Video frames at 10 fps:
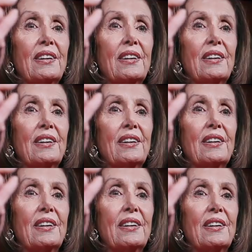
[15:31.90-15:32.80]

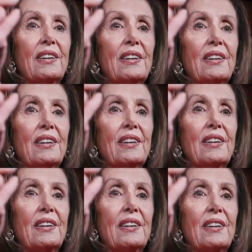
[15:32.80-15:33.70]

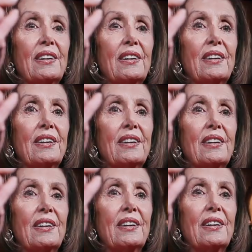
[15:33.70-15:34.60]

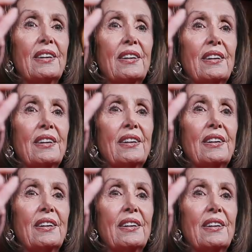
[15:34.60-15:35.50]

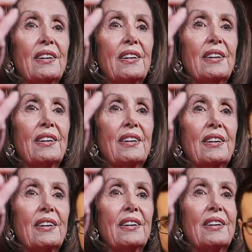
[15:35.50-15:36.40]

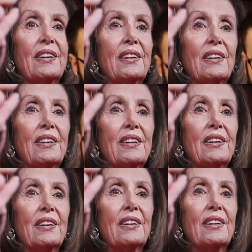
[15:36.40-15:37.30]

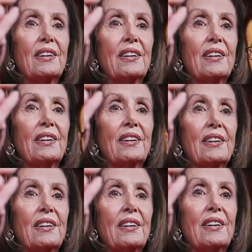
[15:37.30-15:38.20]

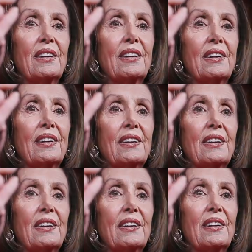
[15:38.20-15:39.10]

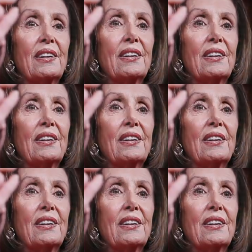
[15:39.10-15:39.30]
The person shown says nothing.